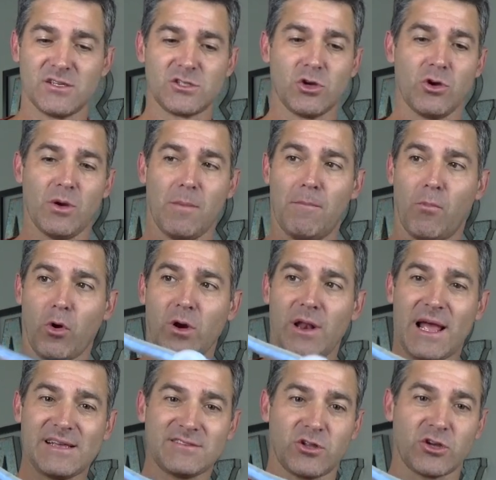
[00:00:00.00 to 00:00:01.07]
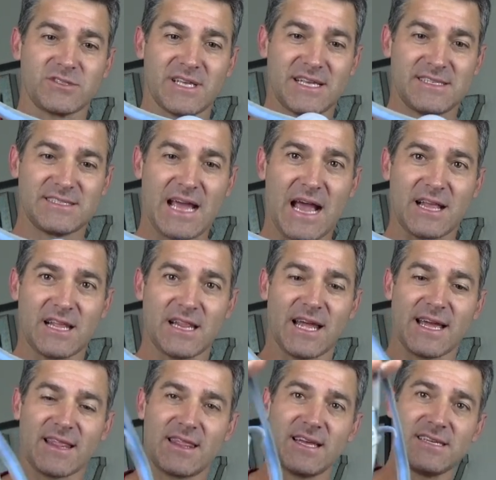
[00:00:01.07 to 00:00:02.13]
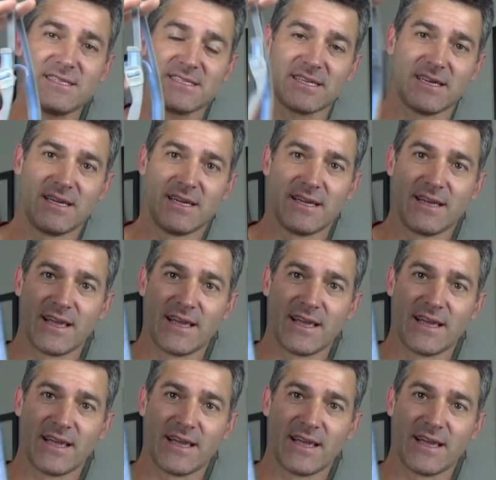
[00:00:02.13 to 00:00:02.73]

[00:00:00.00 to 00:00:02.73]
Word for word: So more or less looks exactly like this,